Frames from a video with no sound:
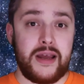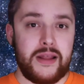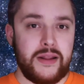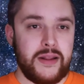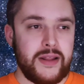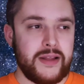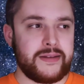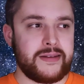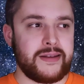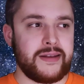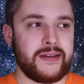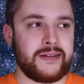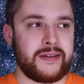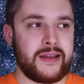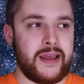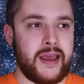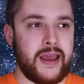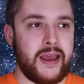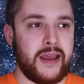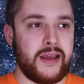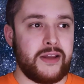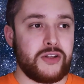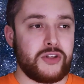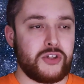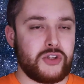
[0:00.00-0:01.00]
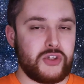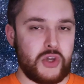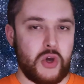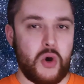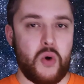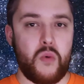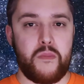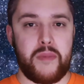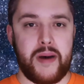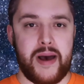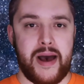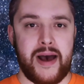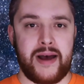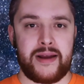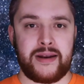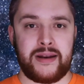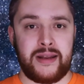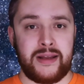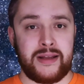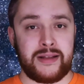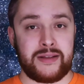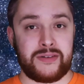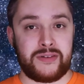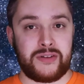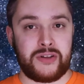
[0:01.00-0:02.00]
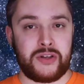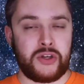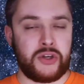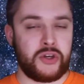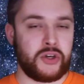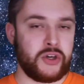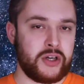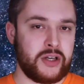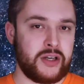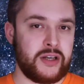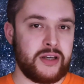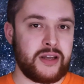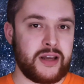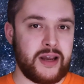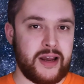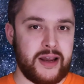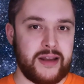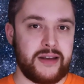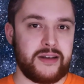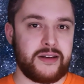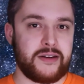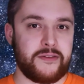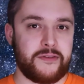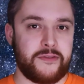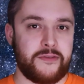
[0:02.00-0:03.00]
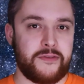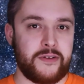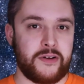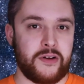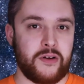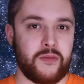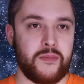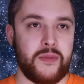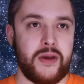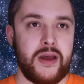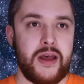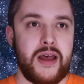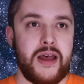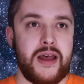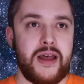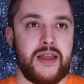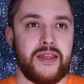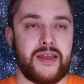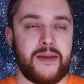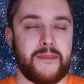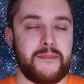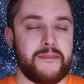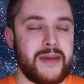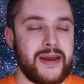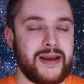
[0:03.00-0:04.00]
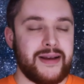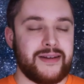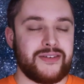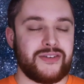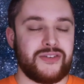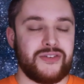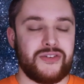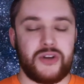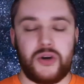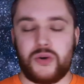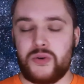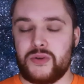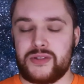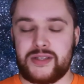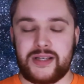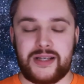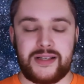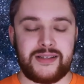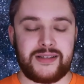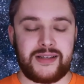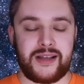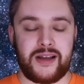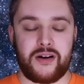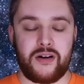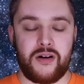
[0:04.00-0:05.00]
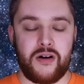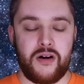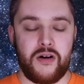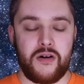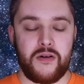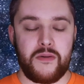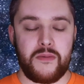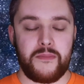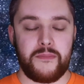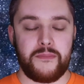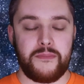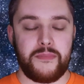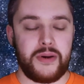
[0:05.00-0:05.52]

This is a so bad it's a good kind of film that makes no sense at all,